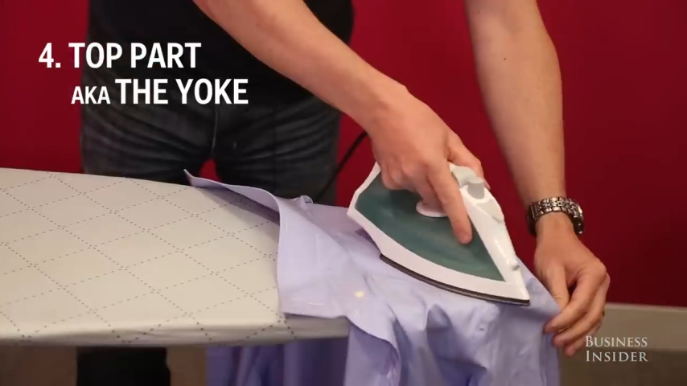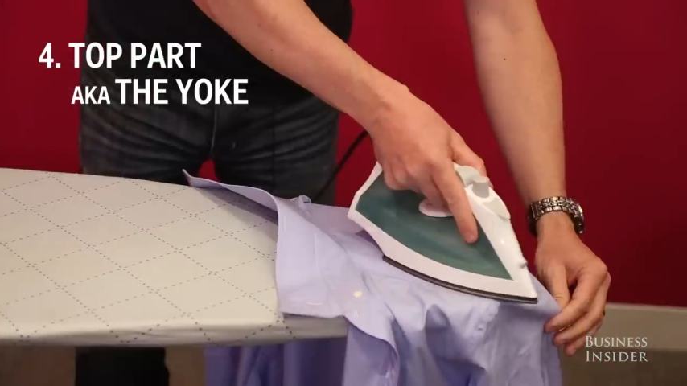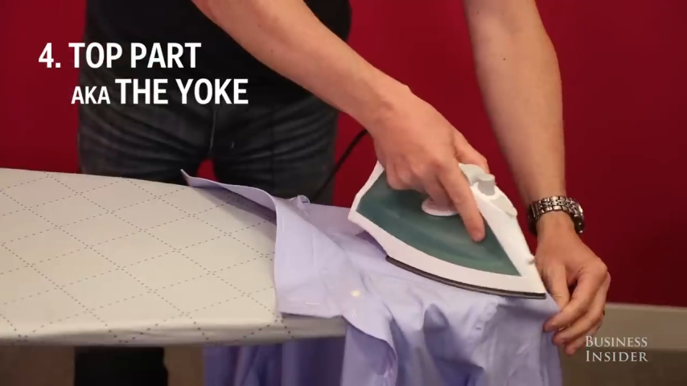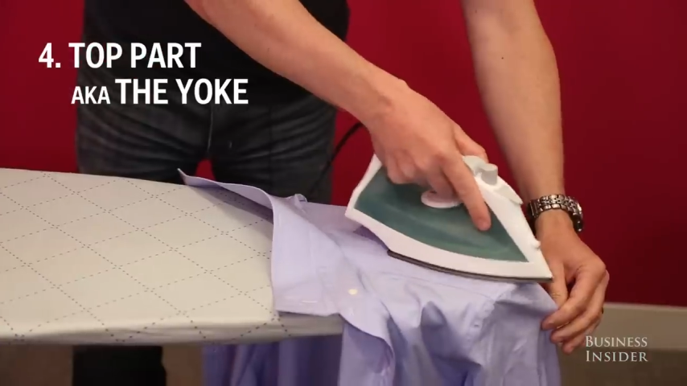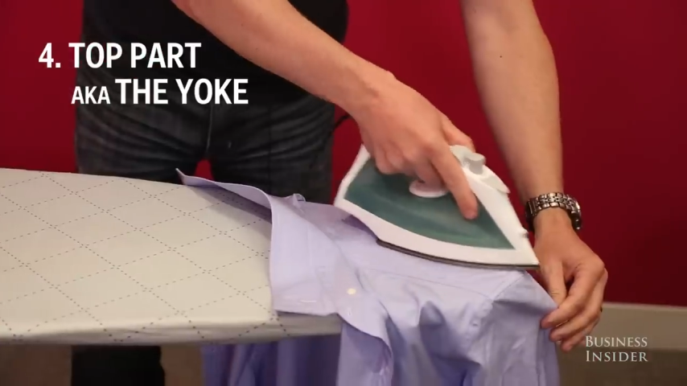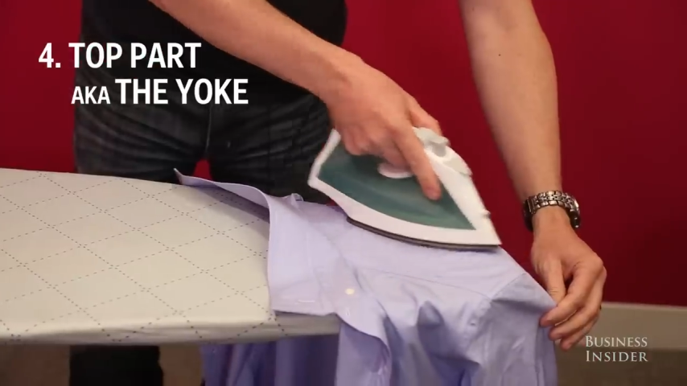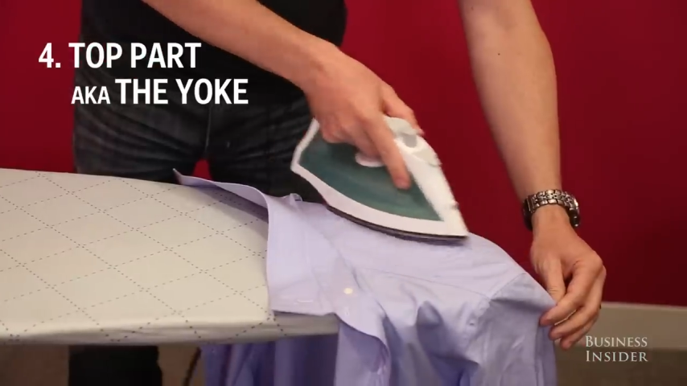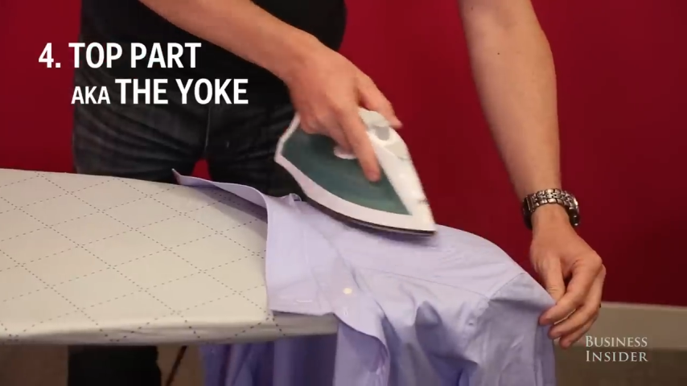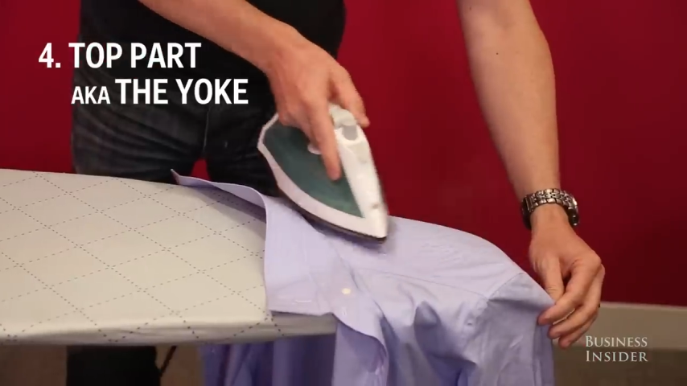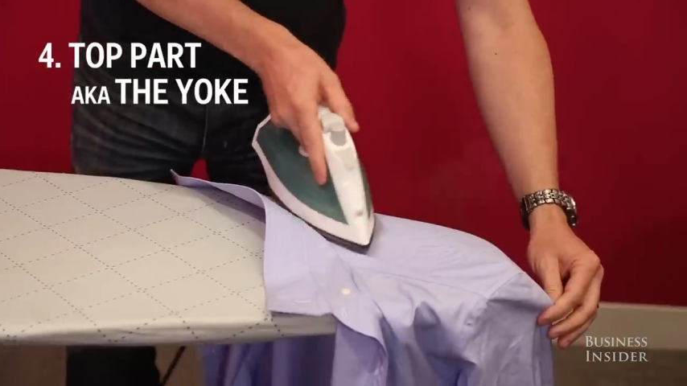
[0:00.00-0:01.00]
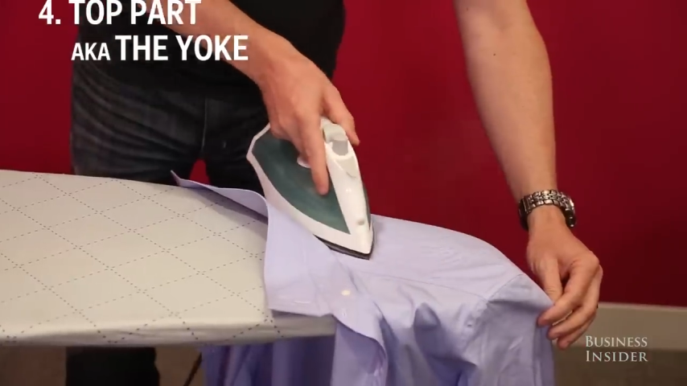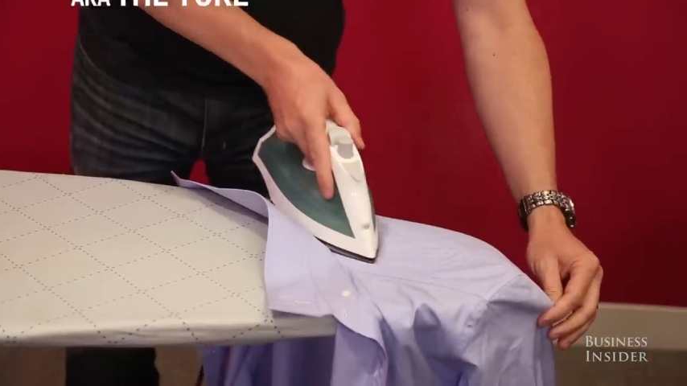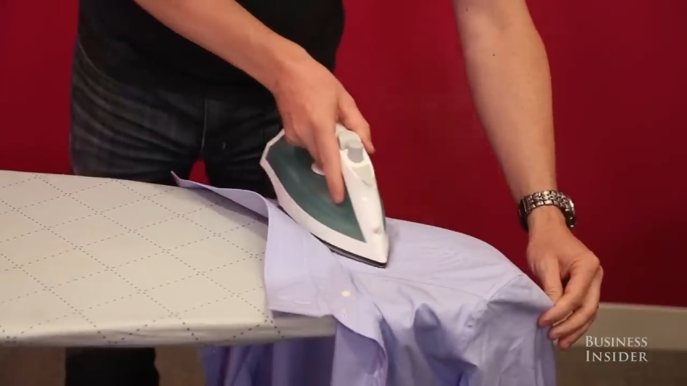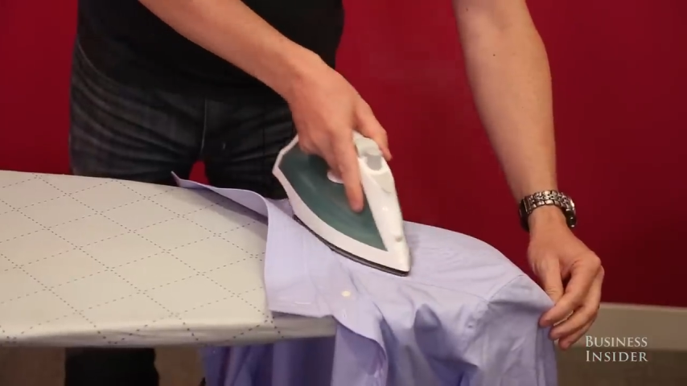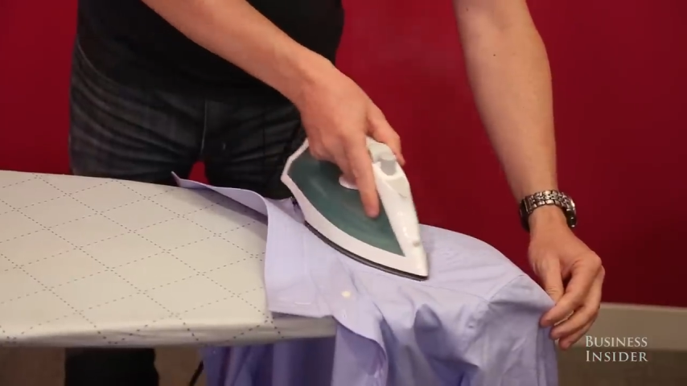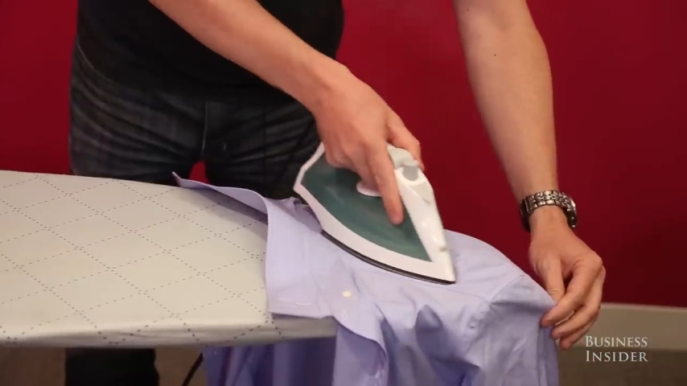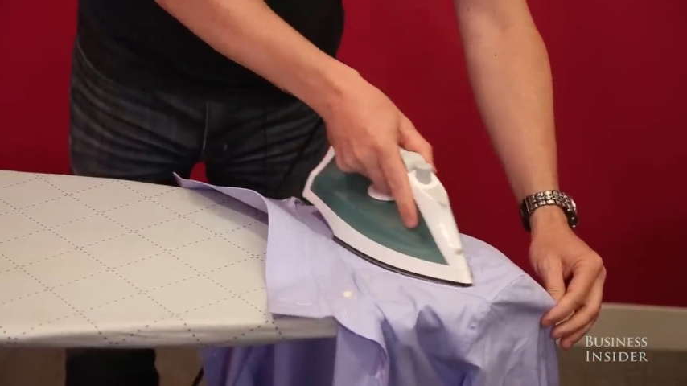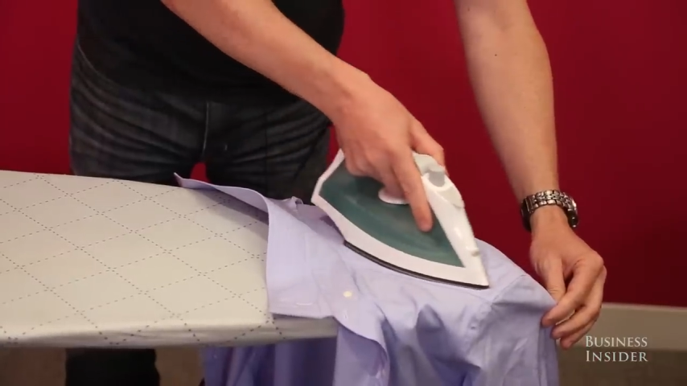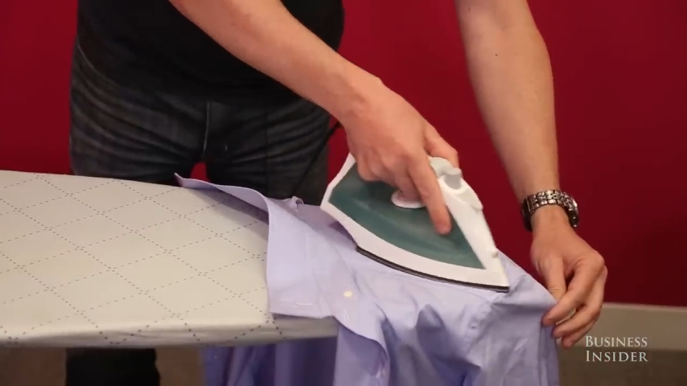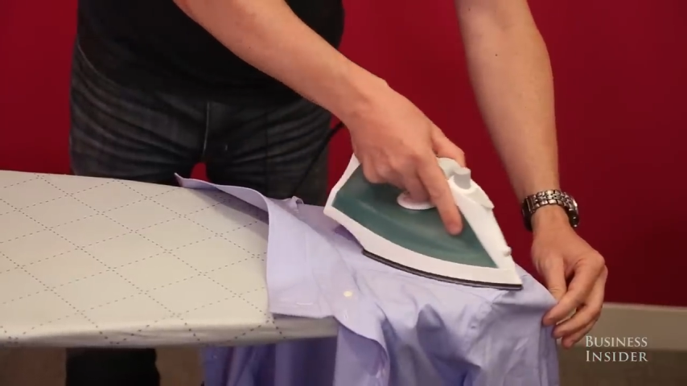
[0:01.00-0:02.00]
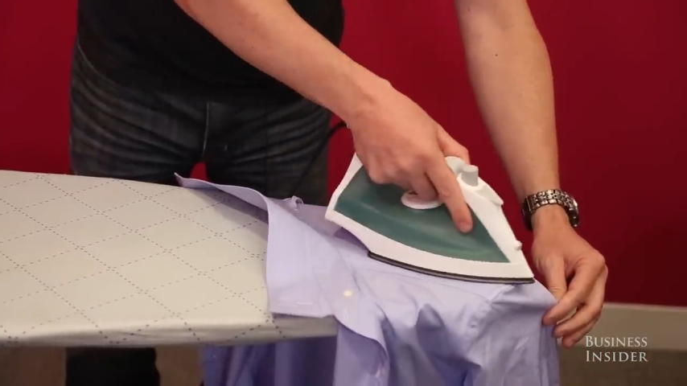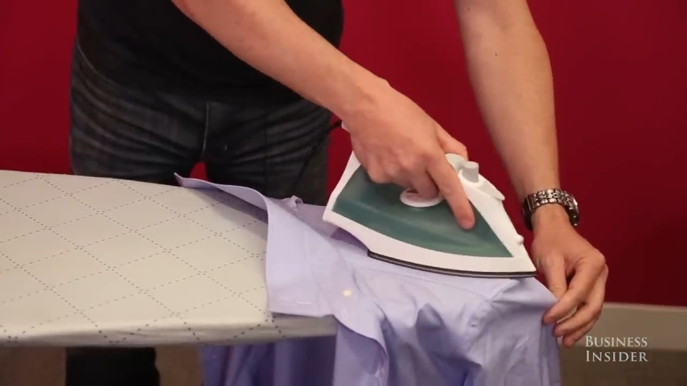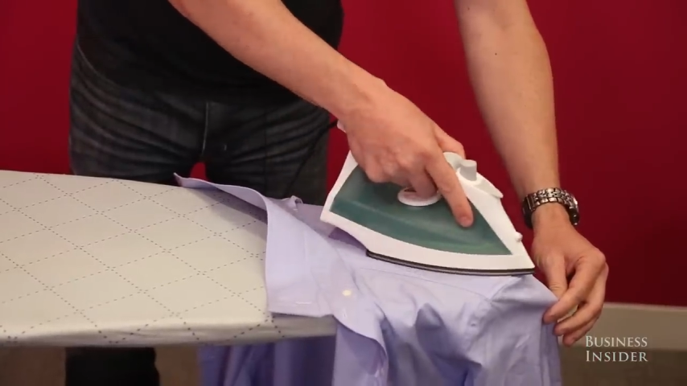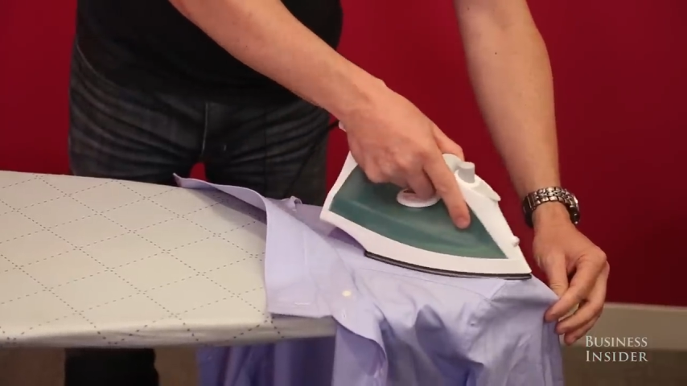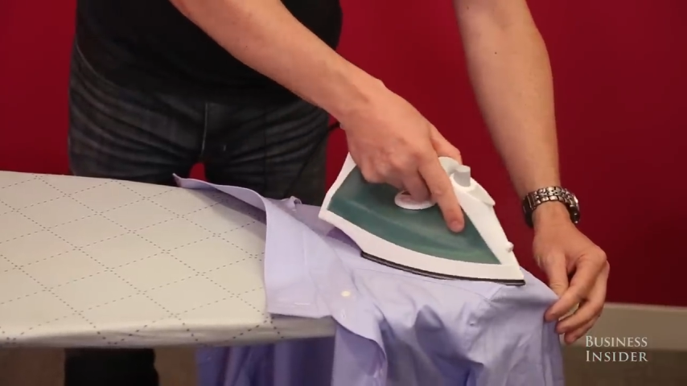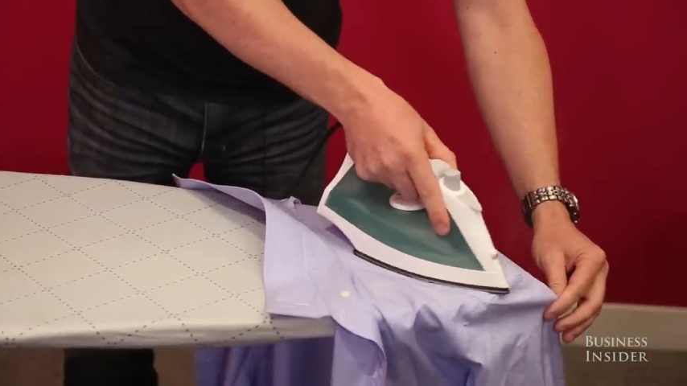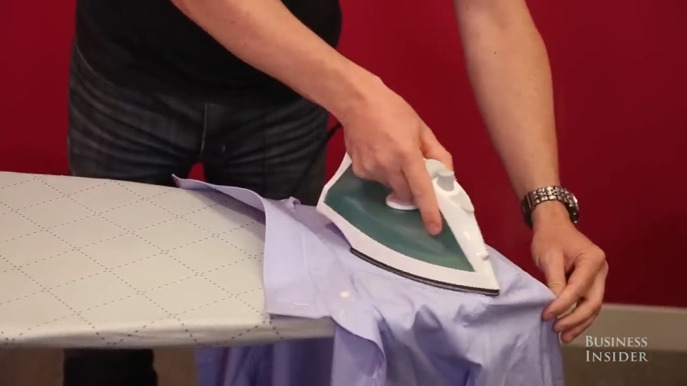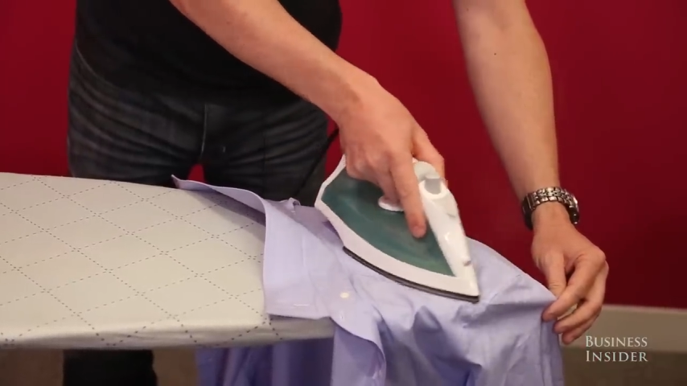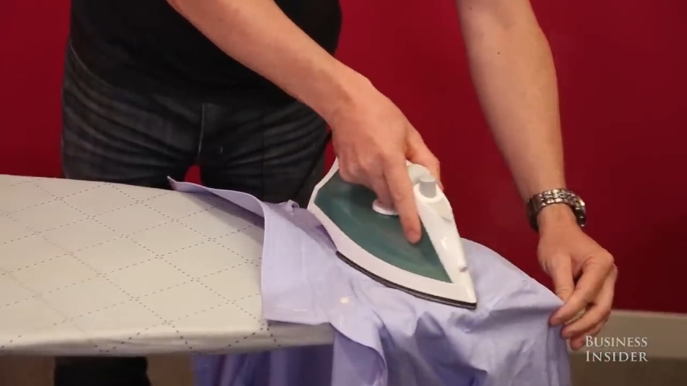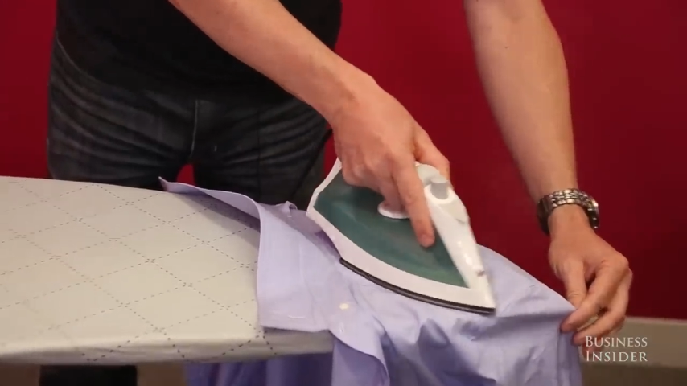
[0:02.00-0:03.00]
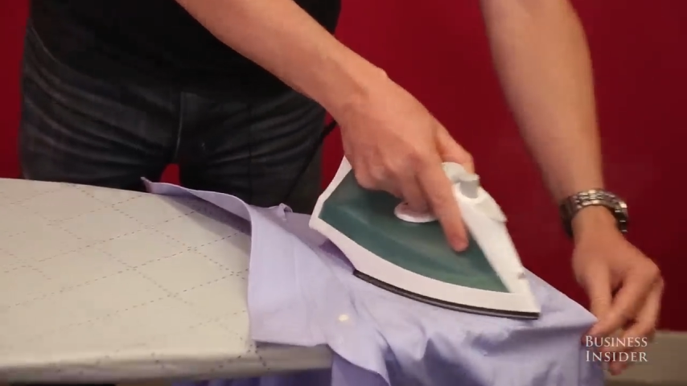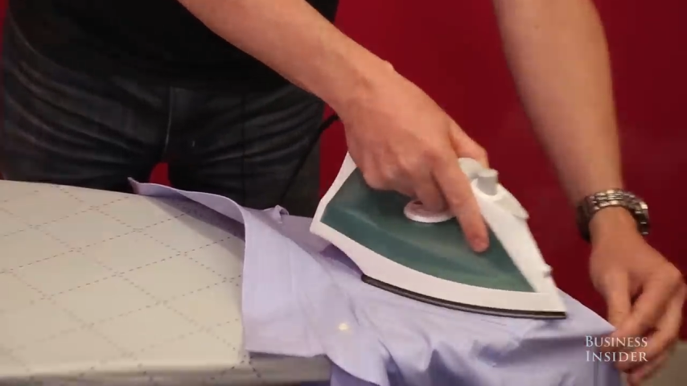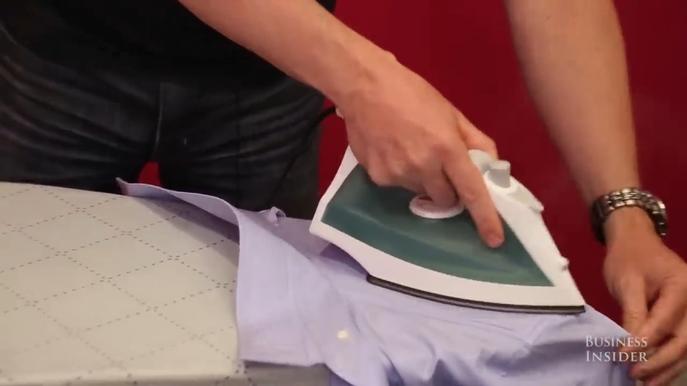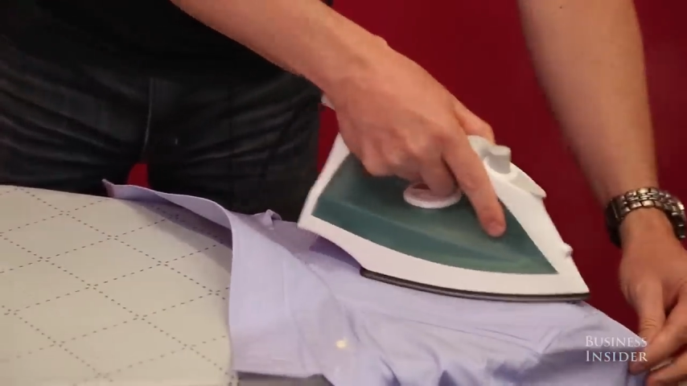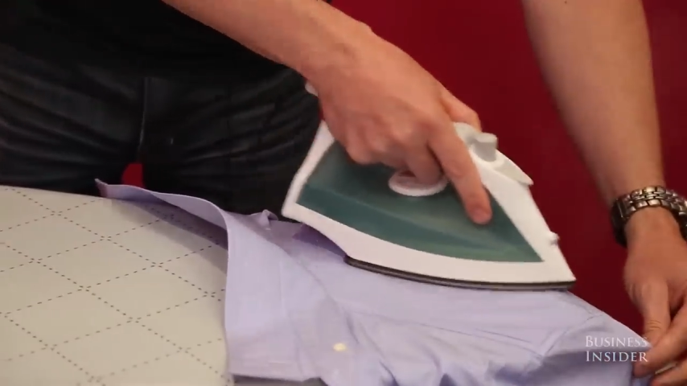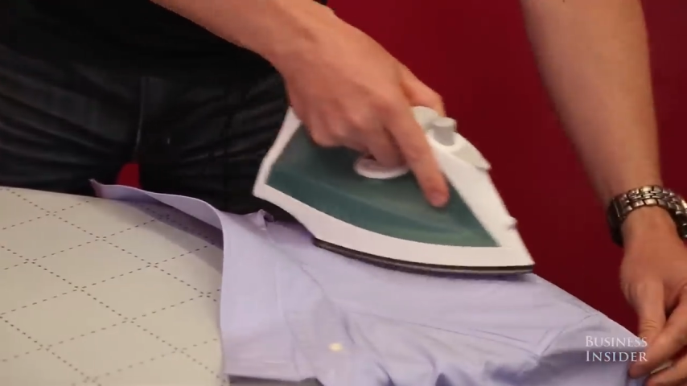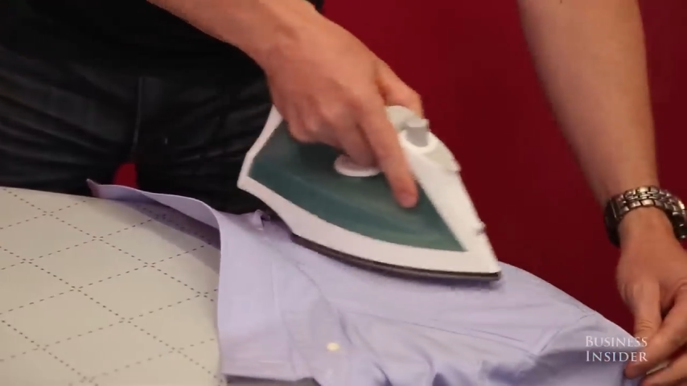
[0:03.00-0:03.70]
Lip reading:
No face is visible, so there are no lips to read.